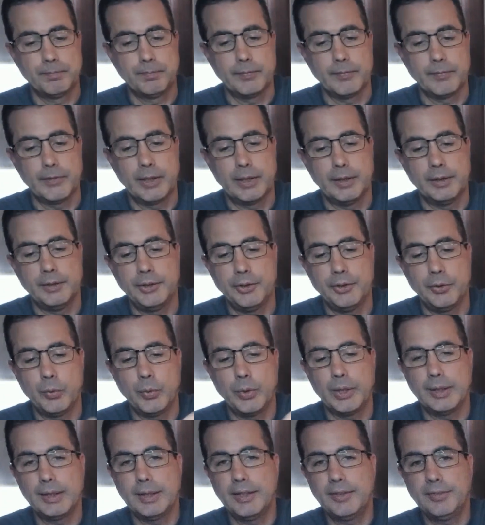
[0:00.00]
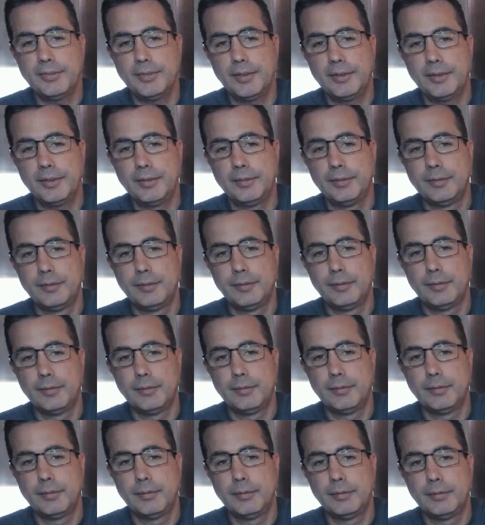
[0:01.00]
And you'll want to listen.
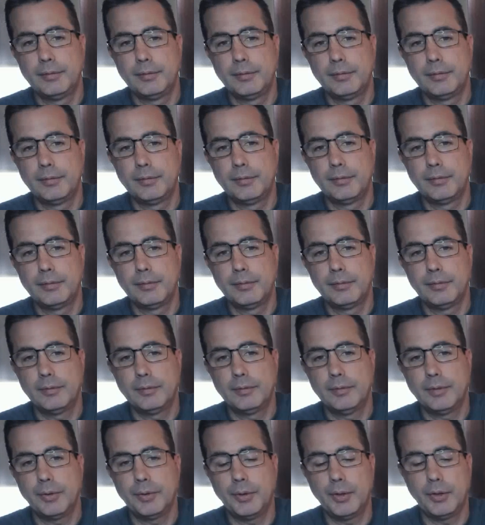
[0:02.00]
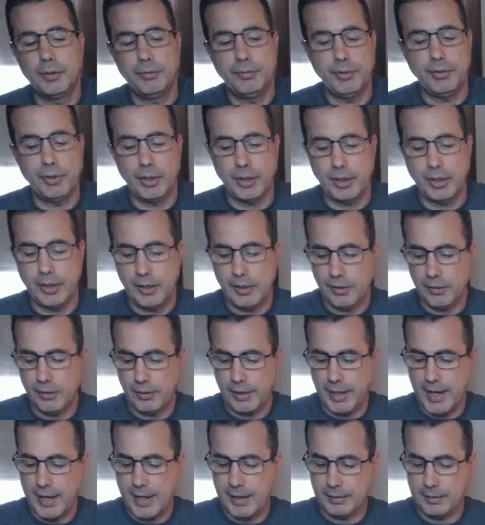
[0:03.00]
Don't know if you can hear
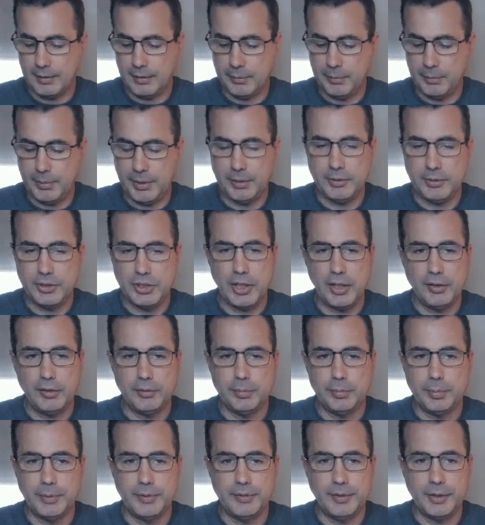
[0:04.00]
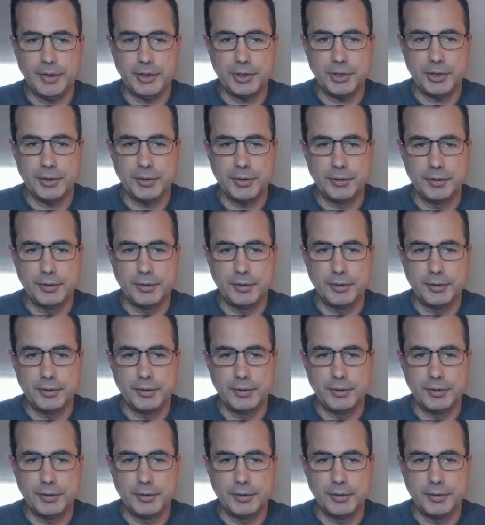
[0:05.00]
that. Let me change position.